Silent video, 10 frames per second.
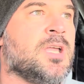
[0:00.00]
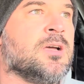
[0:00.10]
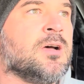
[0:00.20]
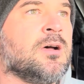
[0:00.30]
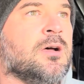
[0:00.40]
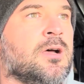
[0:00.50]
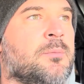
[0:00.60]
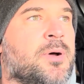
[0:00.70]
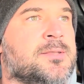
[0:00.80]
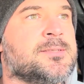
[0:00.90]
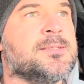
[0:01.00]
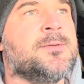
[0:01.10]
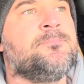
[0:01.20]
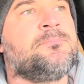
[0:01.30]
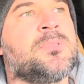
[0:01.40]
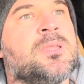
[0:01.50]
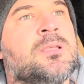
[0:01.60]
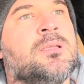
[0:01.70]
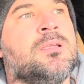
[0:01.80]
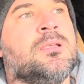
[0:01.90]
But
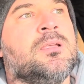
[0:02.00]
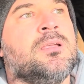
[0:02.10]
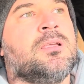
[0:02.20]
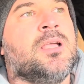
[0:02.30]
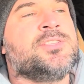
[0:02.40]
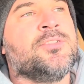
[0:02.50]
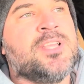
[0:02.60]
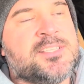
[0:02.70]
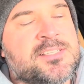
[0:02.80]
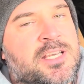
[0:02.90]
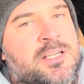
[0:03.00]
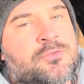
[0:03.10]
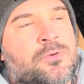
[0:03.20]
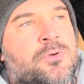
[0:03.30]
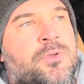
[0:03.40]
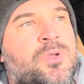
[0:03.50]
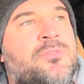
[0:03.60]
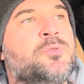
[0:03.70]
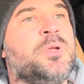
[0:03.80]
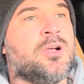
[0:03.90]
it's not necessarily true. You have
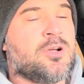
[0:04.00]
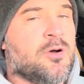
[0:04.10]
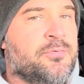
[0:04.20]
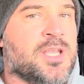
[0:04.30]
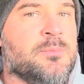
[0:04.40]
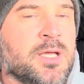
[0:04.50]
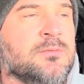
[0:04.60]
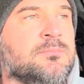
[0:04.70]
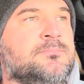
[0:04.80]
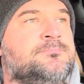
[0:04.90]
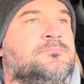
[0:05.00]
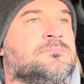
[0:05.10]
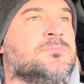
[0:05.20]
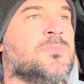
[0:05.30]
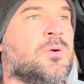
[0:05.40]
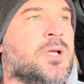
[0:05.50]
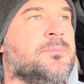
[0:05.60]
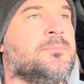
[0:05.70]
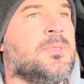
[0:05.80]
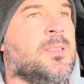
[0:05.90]
to be a confident man, okay?
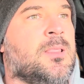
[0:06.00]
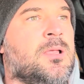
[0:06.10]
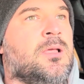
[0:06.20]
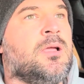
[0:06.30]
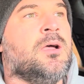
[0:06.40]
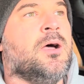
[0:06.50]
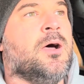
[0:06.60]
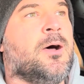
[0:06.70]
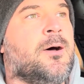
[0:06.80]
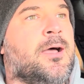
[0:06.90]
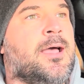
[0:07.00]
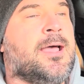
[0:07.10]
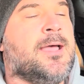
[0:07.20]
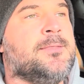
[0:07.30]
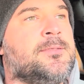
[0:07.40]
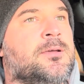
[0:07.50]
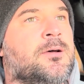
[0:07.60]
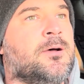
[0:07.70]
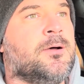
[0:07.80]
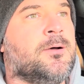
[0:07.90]
And
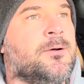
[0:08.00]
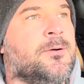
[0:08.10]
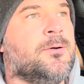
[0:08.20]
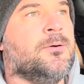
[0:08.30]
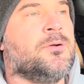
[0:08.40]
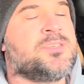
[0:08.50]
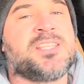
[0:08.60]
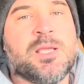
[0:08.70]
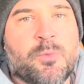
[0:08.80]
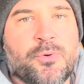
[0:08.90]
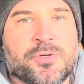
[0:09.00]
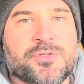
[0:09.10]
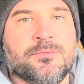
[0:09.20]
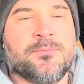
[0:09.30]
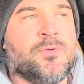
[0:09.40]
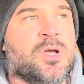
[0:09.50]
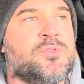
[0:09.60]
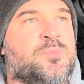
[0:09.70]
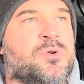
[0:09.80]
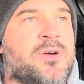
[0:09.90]
a stable person. You have
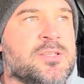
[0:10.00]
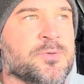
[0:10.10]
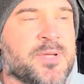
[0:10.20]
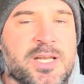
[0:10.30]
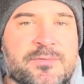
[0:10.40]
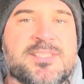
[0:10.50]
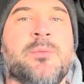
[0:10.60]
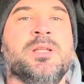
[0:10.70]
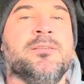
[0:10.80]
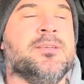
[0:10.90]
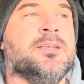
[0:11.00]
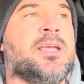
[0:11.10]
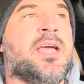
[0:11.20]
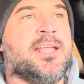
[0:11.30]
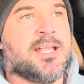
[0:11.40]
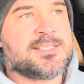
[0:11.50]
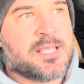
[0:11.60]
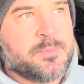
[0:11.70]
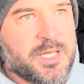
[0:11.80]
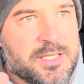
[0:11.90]
to provide some kind of stability. And that
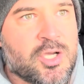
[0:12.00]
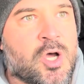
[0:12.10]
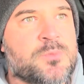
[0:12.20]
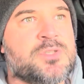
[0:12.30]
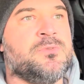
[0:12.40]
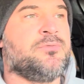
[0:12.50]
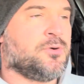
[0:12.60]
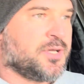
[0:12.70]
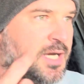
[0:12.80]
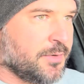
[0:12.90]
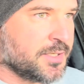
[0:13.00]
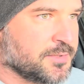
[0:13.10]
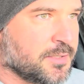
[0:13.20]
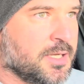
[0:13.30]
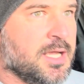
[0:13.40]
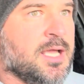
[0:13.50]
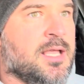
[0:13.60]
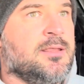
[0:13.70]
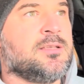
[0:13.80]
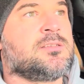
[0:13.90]
stability comes with your character.
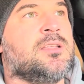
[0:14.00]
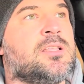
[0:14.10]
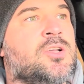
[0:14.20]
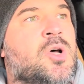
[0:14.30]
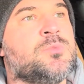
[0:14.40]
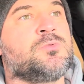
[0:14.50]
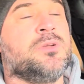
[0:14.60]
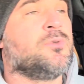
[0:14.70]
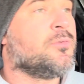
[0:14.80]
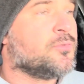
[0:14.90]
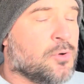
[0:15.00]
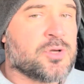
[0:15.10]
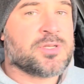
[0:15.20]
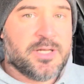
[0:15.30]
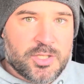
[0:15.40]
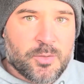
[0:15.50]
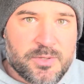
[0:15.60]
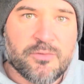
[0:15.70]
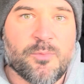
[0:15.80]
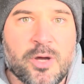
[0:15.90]
That comes with, of course, a little bit
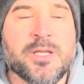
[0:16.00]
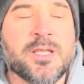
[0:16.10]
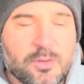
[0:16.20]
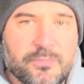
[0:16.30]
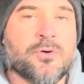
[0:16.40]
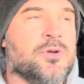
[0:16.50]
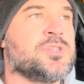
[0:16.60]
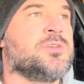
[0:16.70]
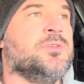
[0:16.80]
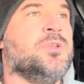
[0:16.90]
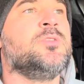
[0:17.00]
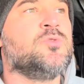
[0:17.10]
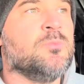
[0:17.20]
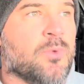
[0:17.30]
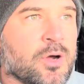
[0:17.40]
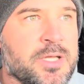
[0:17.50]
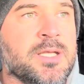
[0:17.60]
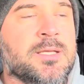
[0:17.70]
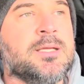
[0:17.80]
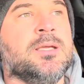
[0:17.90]
of money. Of course, you need money
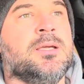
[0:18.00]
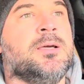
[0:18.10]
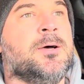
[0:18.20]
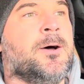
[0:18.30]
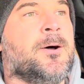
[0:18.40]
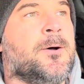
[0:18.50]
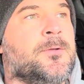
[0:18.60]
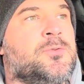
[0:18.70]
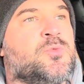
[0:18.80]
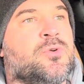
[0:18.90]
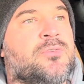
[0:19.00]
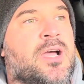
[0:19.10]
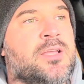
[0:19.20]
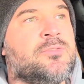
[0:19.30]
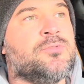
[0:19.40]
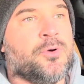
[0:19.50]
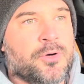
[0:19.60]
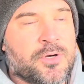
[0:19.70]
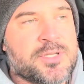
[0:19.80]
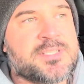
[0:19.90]
to provide for
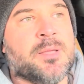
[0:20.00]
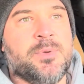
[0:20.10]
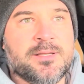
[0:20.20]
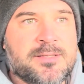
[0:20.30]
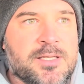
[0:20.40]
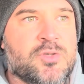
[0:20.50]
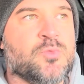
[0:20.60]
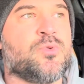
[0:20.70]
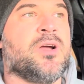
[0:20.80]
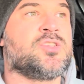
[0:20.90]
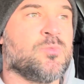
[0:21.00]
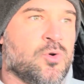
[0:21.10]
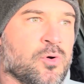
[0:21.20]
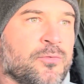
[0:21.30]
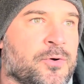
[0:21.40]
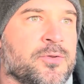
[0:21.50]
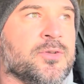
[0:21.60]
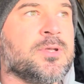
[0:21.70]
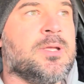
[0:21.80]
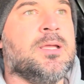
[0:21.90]
her stability, to provide some comfort.
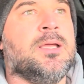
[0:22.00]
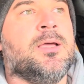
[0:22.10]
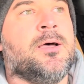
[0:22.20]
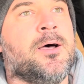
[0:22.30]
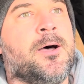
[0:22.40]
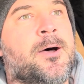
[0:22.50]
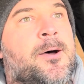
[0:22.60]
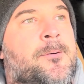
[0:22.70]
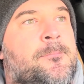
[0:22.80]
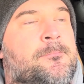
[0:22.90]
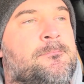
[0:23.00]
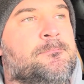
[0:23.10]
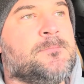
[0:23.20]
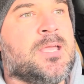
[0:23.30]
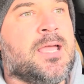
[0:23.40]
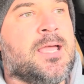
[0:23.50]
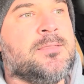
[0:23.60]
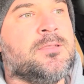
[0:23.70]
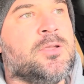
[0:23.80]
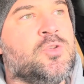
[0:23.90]

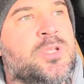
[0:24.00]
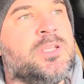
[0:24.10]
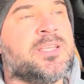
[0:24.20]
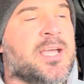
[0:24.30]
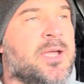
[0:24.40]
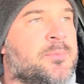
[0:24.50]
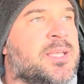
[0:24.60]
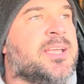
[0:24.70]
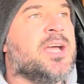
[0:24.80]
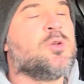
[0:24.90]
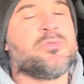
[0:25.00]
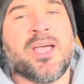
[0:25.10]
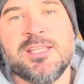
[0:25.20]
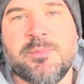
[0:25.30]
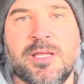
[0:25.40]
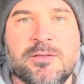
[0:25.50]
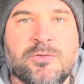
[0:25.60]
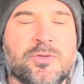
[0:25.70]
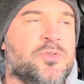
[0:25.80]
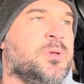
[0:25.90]
and you need to be a kind of handyman. You
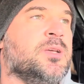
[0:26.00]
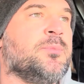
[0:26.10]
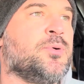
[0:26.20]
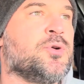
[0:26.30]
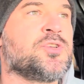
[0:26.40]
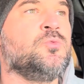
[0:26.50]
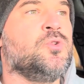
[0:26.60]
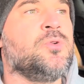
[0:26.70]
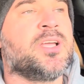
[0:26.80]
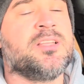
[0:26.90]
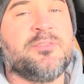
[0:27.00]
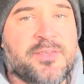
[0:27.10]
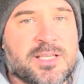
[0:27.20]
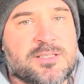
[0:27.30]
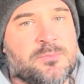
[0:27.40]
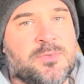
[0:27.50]
need to be a person who can fix some